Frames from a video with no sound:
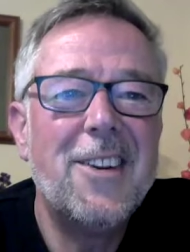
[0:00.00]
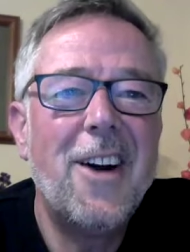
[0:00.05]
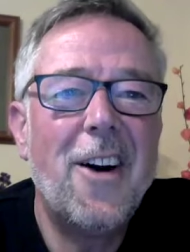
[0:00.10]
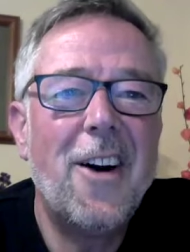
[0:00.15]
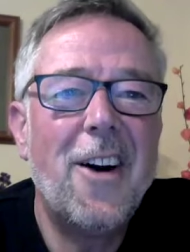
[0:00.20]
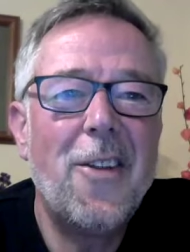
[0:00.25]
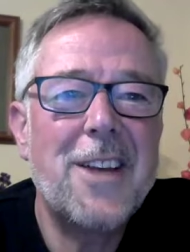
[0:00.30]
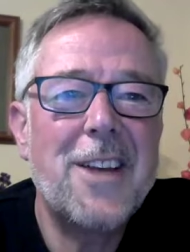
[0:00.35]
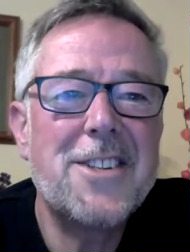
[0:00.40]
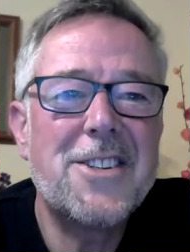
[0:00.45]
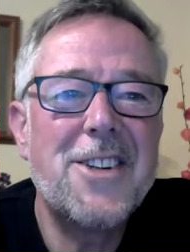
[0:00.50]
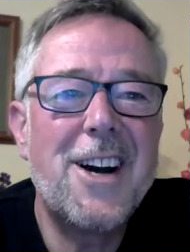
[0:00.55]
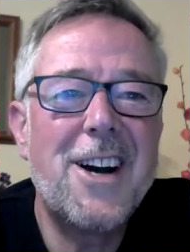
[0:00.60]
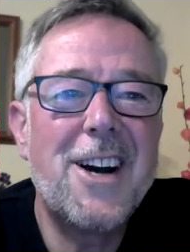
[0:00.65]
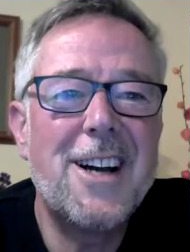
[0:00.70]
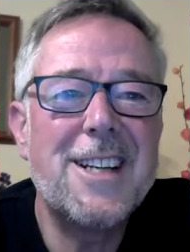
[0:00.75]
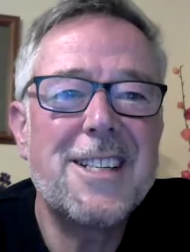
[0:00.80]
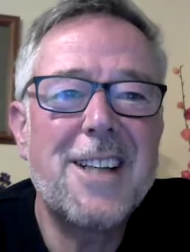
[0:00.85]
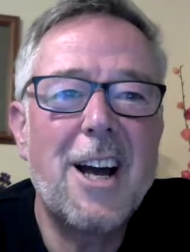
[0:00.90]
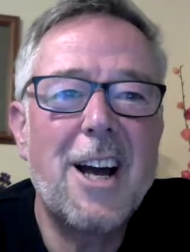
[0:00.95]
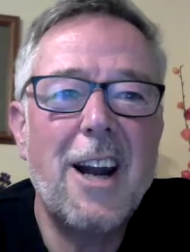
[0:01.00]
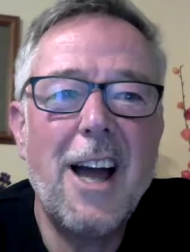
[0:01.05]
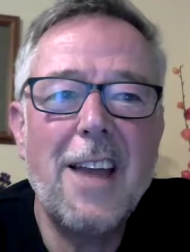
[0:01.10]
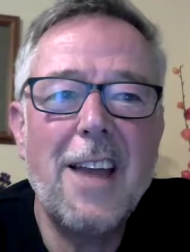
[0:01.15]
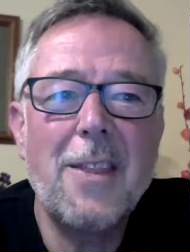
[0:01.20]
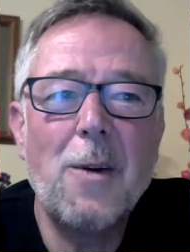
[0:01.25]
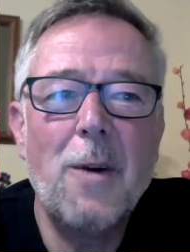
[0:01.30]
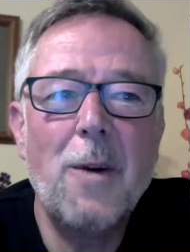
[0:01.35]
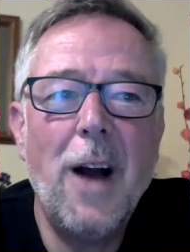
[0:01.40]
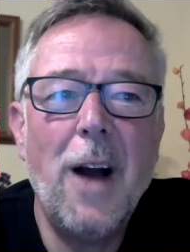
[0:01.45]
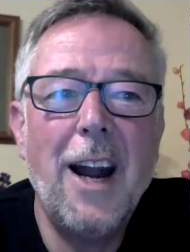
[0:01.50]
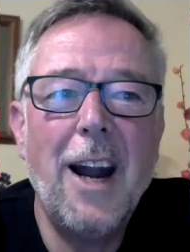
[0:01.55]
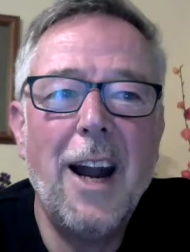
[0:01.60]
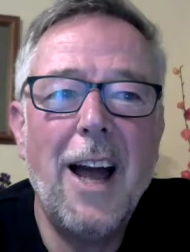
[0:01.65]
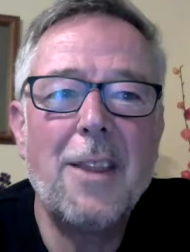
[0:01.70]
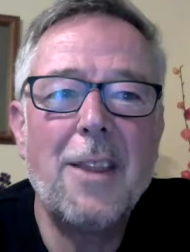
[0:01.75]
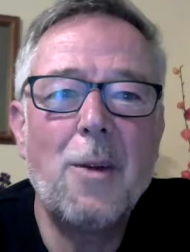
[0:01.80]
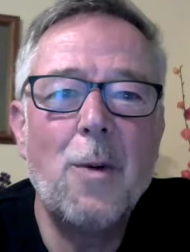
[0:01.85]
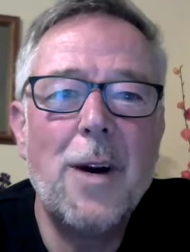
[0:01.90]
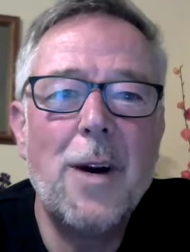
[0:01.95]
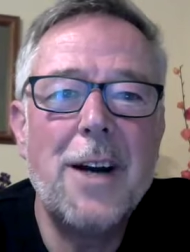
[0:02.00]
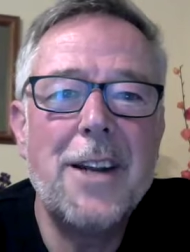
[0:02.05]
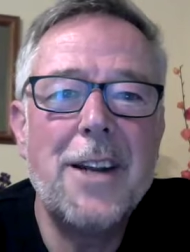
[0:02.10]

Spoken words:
Well, that's nice. Yeah. I like the word.